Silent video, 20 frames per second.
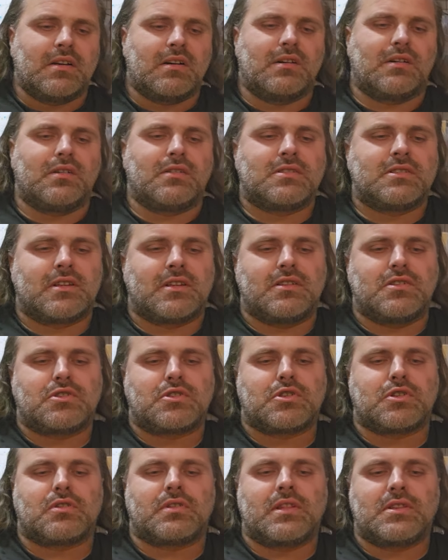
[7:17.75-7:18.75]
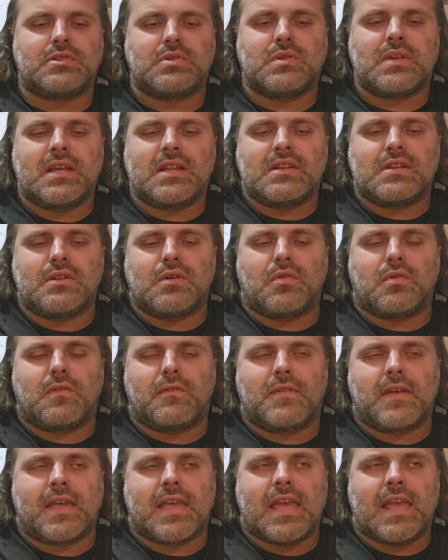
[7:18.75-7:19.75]
to ensure that you get
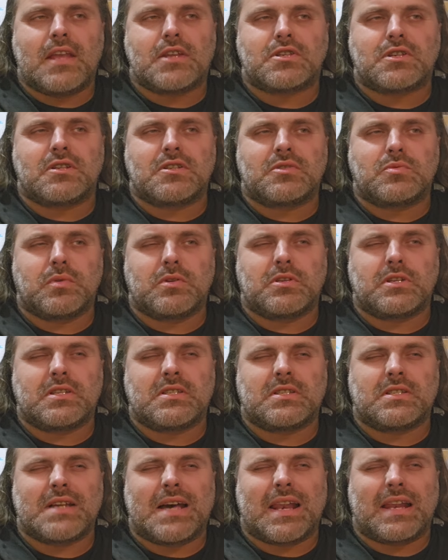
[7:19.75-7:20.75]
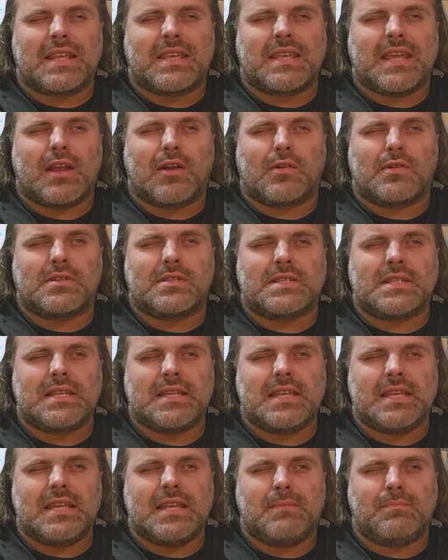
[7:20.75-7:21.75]
notifications, which is not a
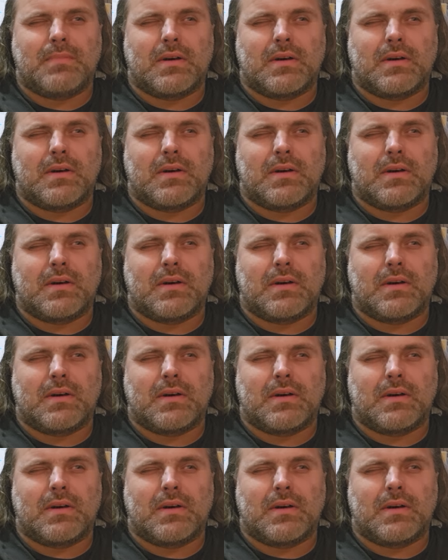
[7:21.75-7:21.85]
guarantee,